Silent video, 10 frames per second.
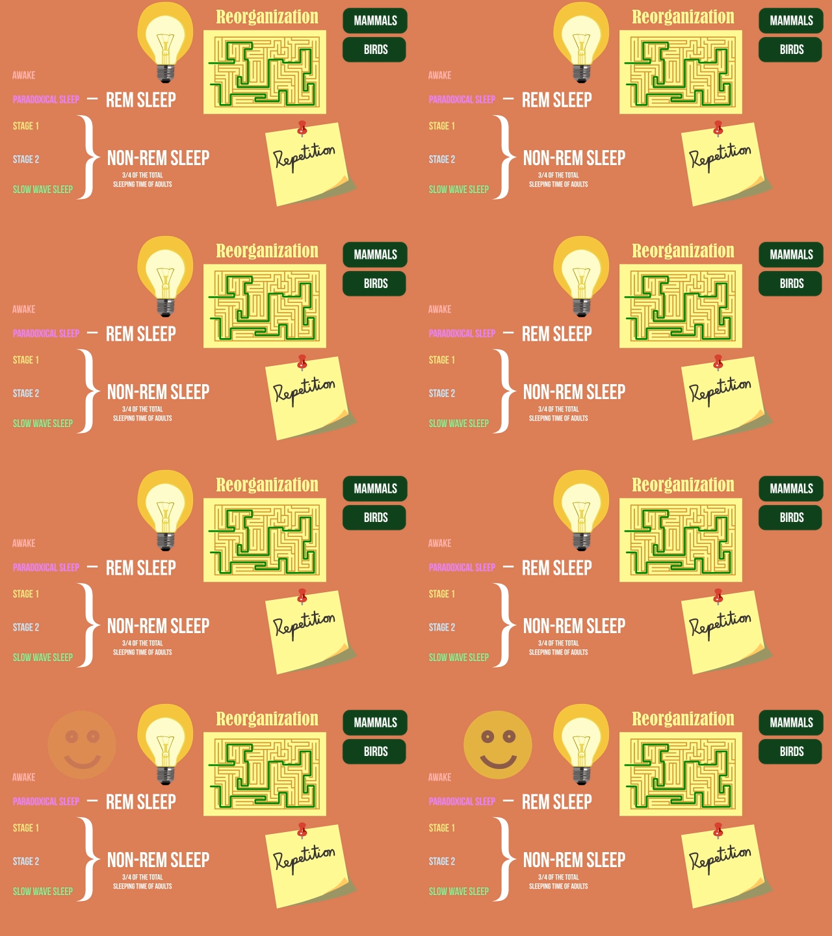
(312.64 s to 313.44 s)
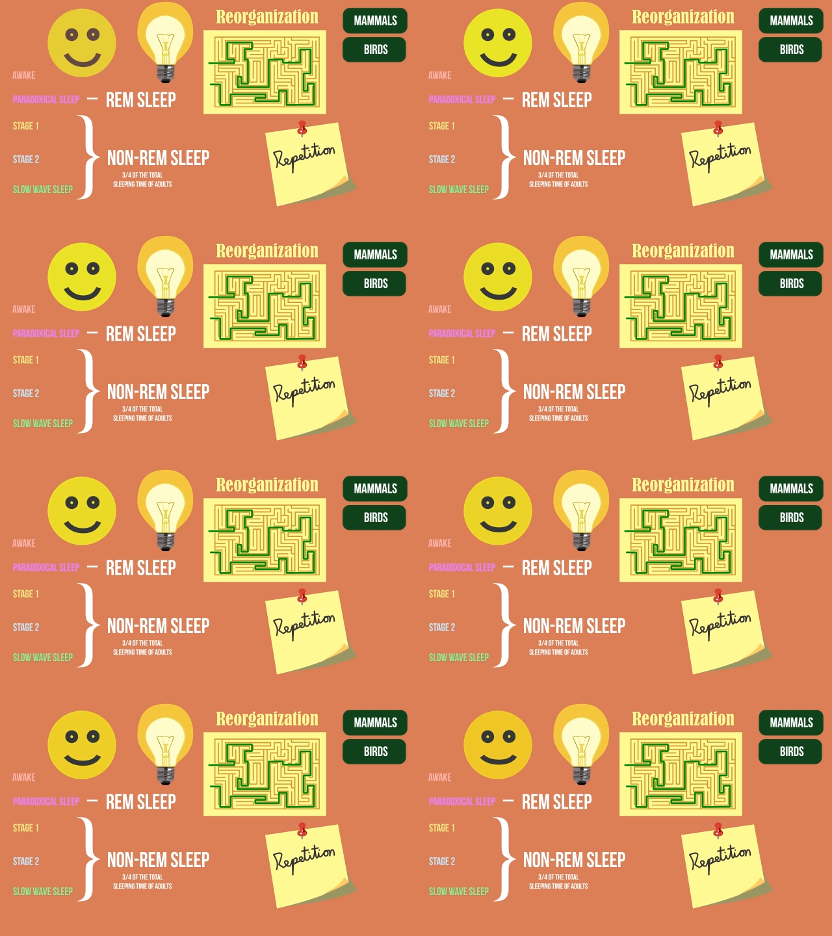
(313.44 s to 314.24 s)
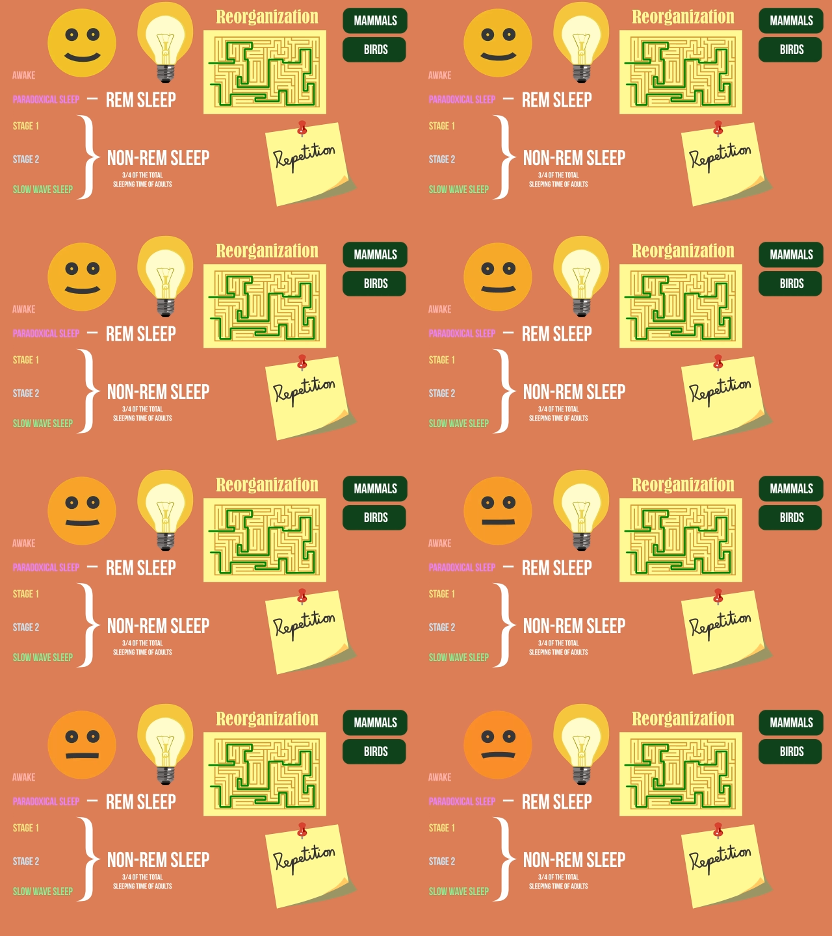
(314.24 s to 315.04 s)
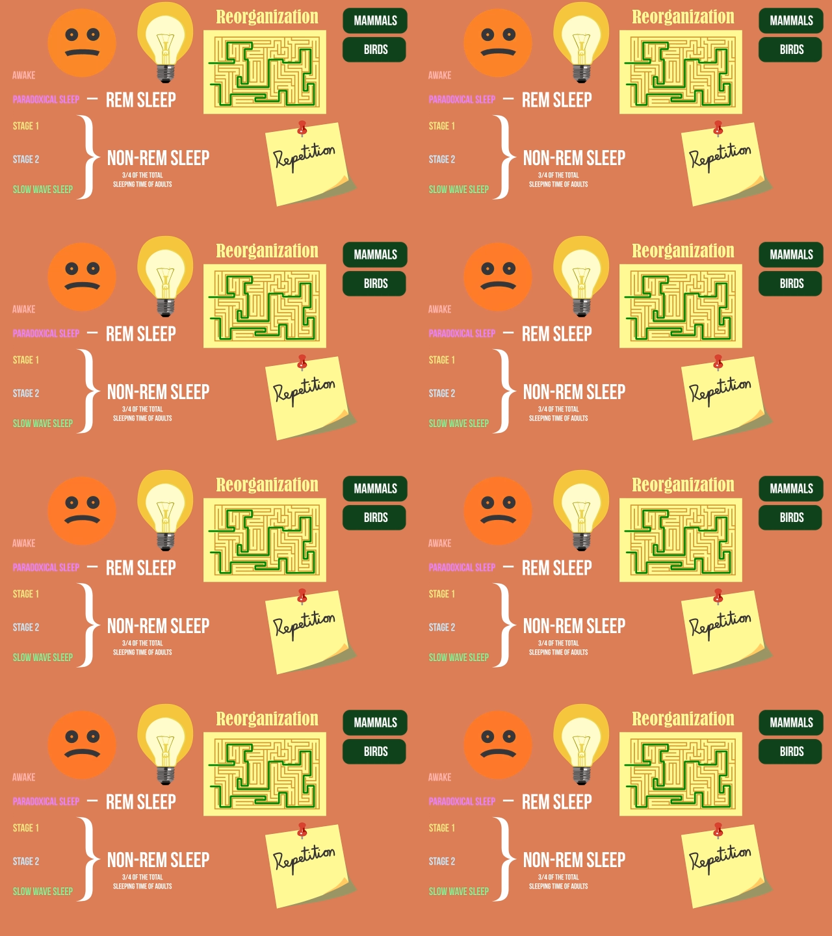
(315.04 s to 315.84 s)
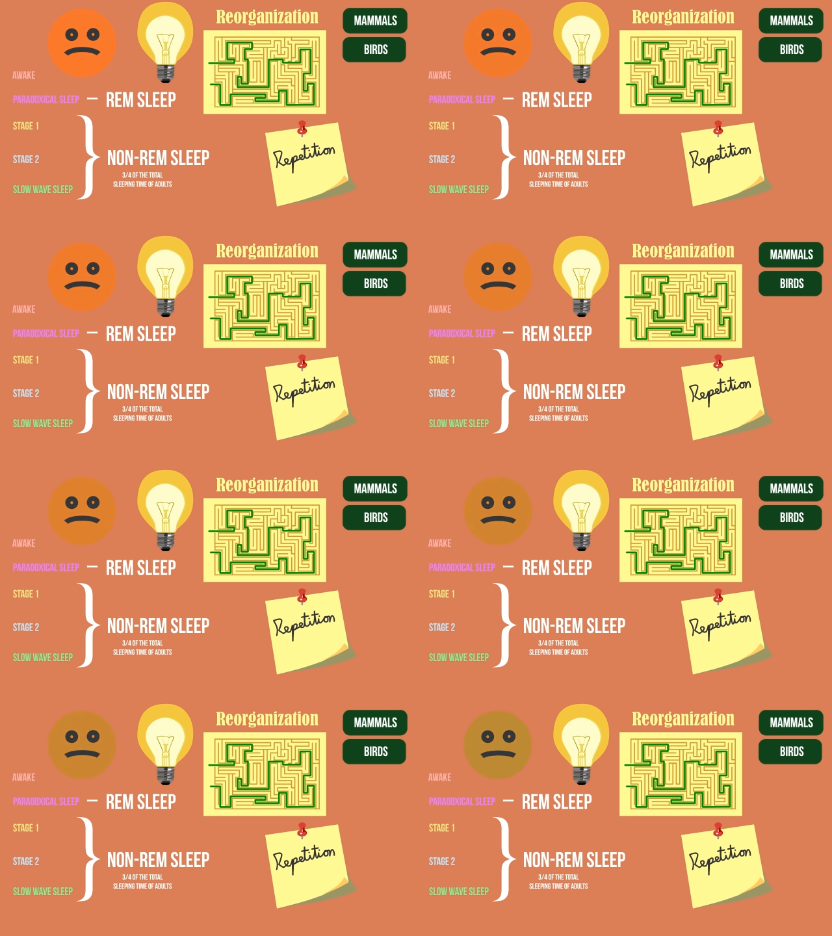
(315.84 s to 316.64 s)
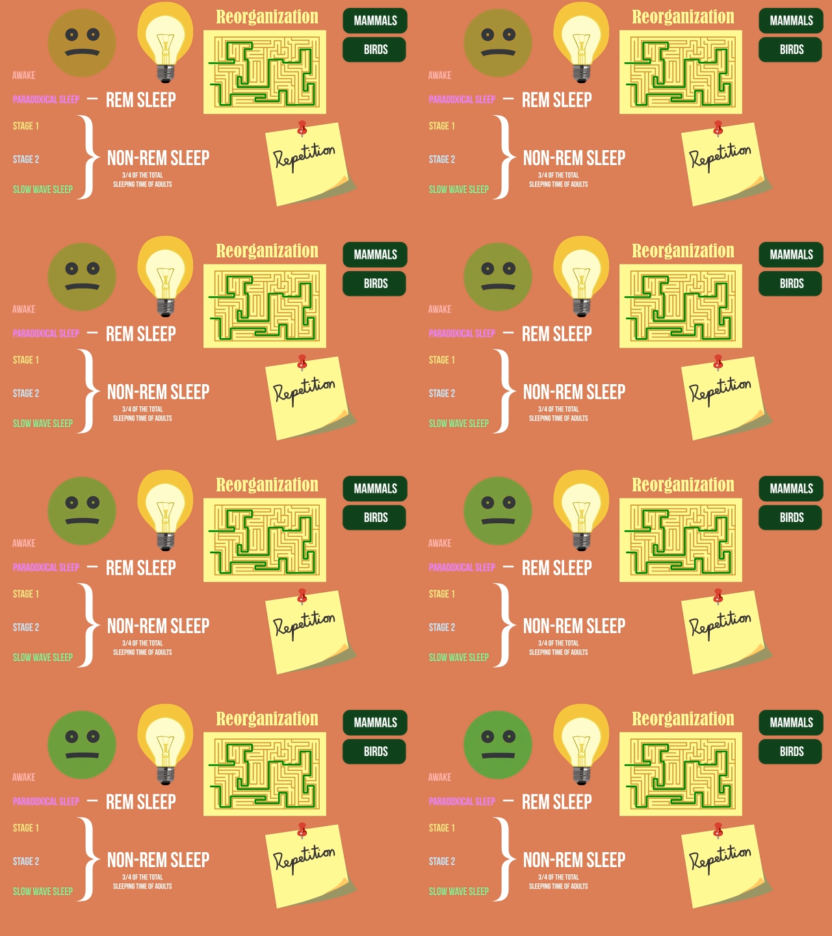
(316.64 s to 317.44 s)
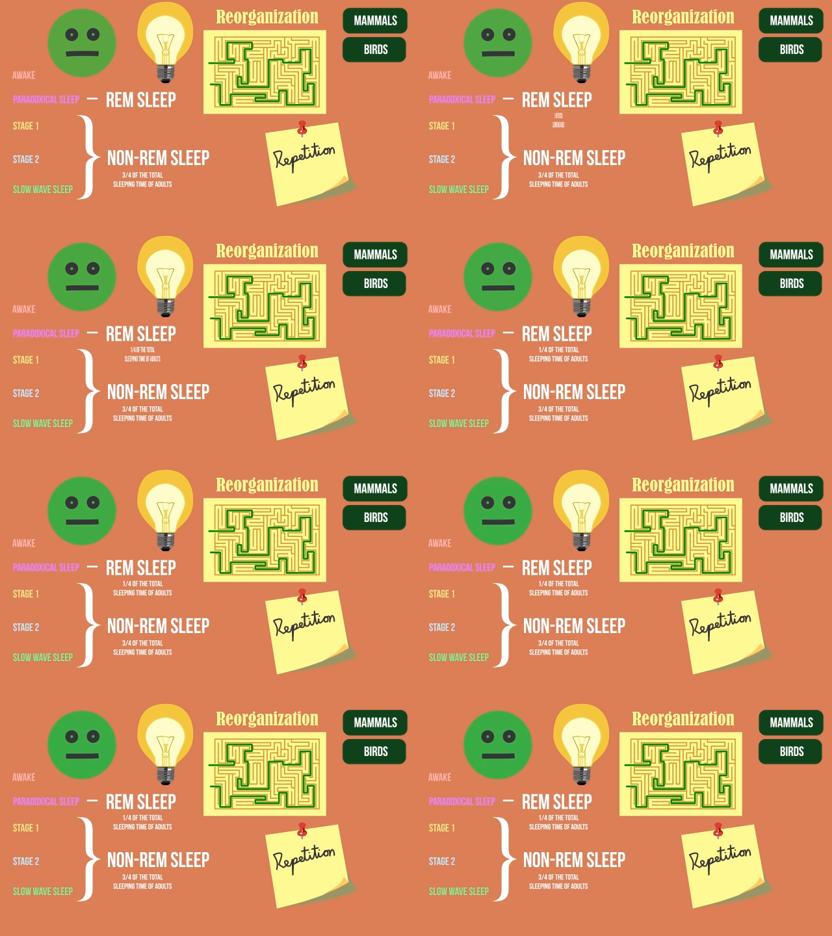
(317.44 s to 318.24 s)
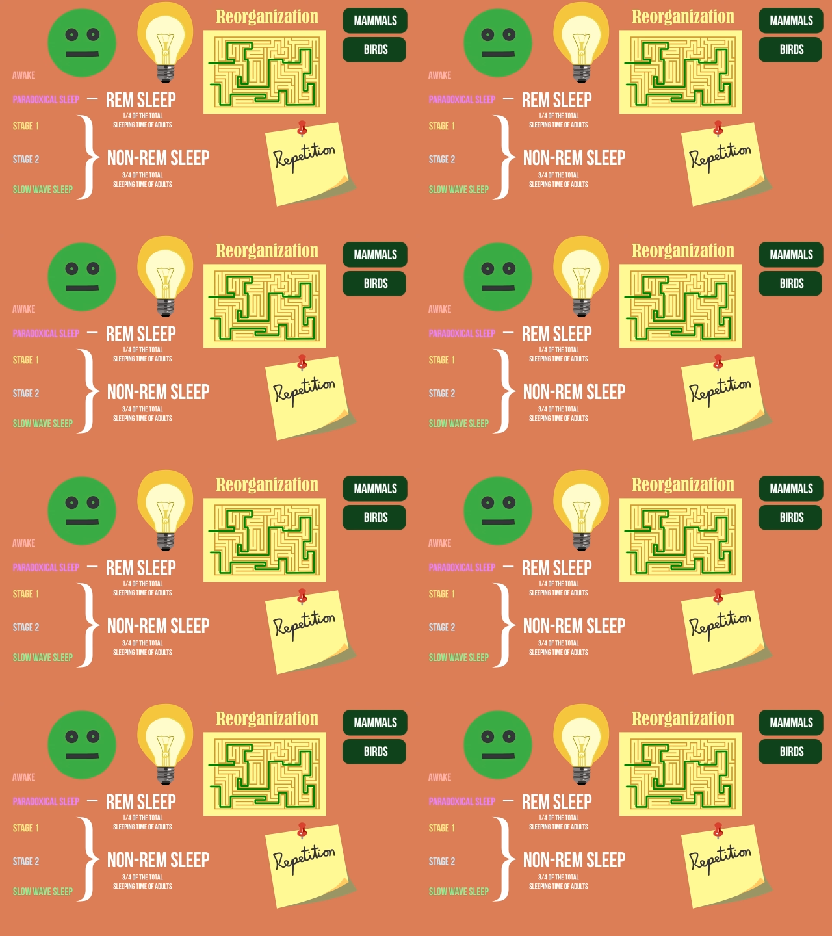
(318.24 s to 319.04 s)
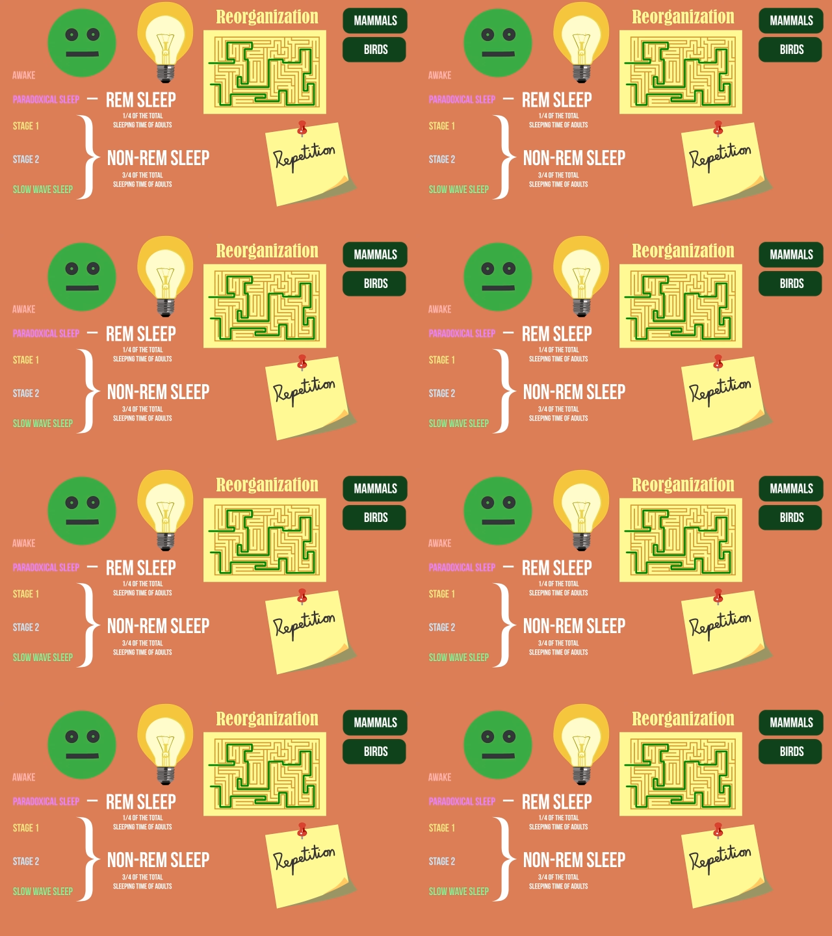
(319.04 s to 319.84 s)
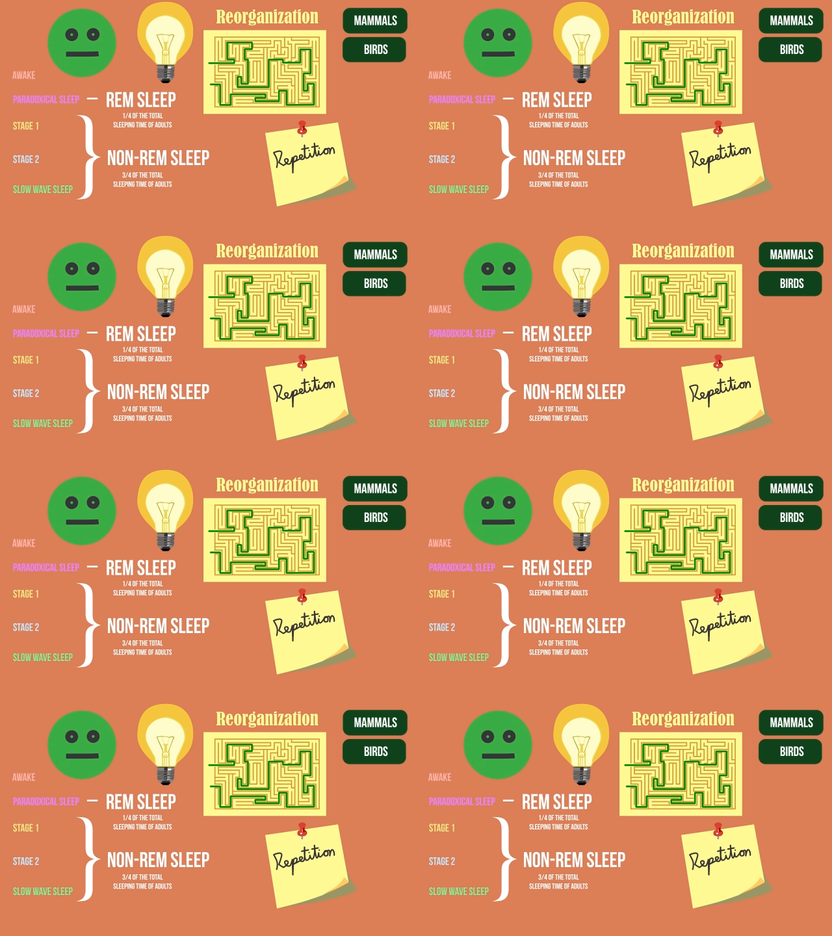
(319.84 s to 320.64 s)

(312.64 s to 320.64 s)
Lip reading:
No face is visible, so there are no lips to read.